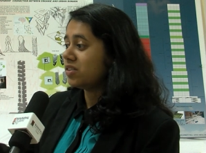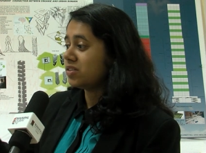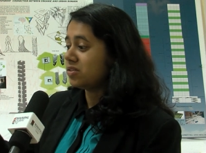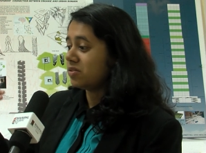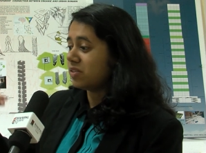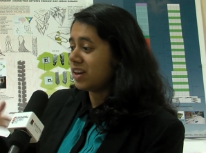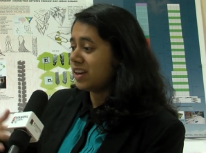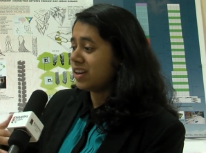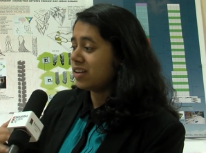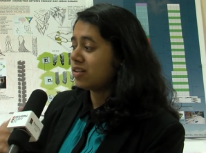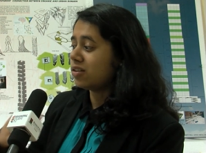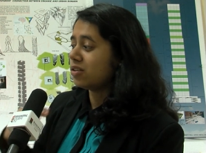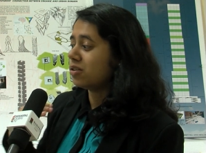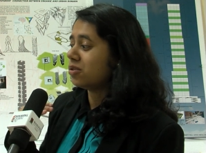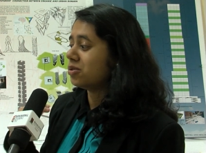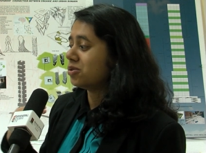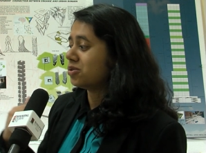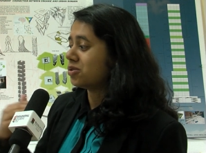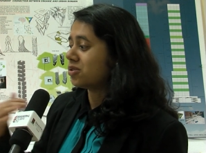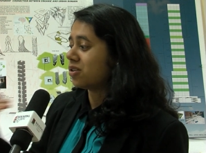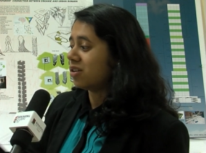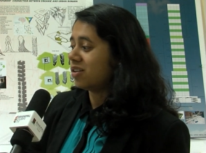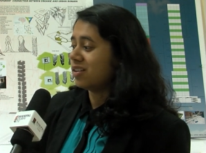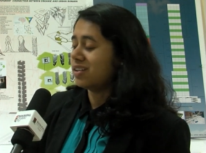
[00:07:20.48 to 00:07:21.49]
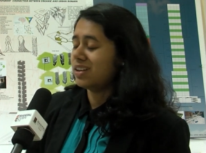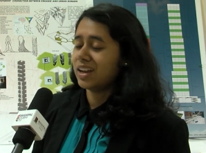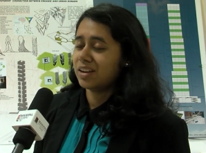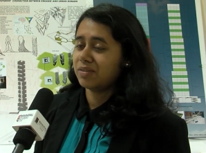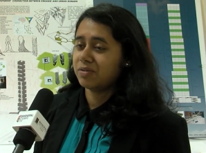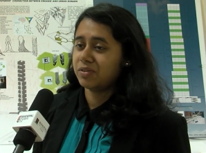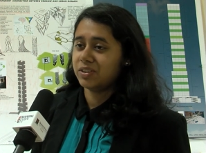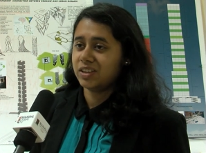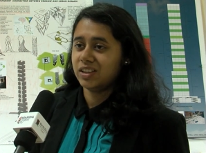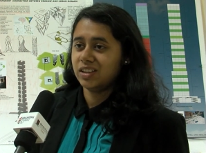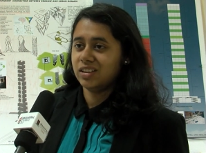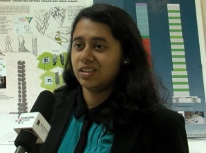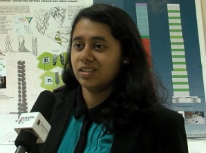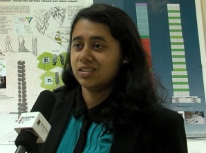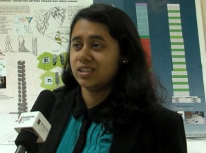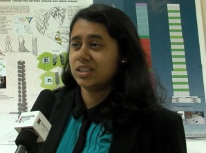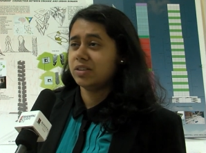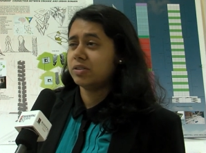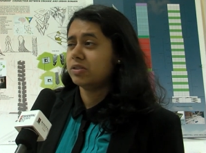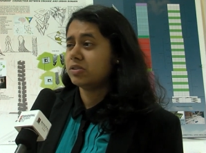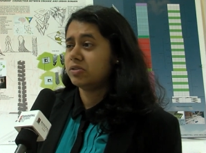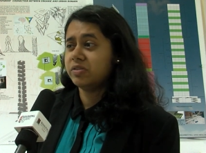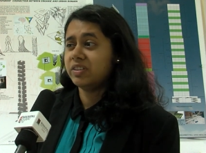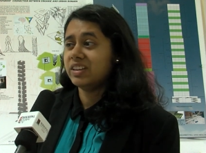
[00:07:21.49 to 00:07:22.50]
this very close contact with
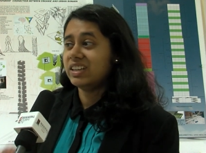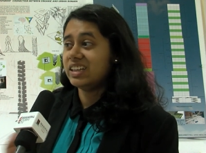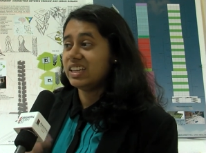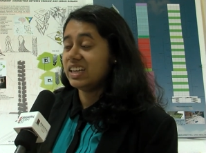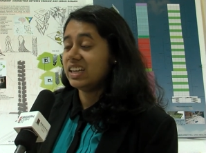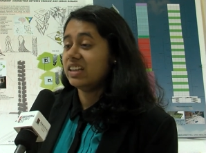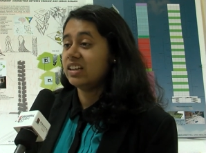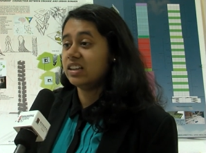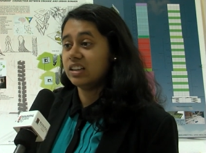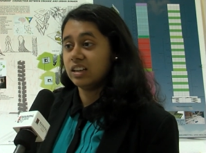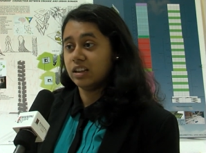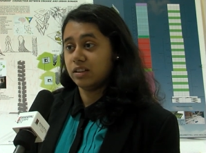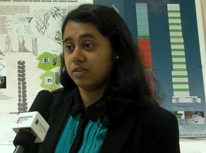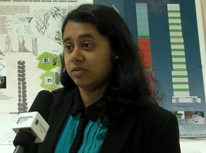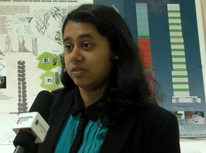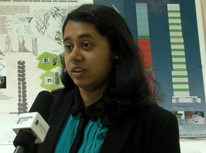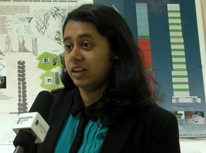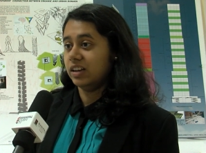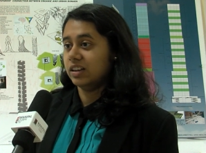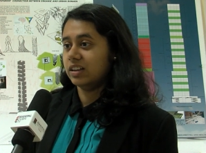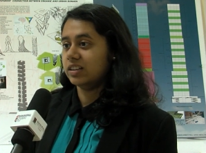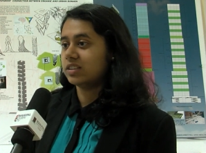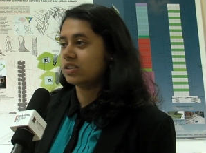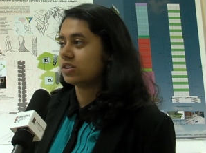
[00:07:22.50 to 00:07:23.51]
industry which we need in our field.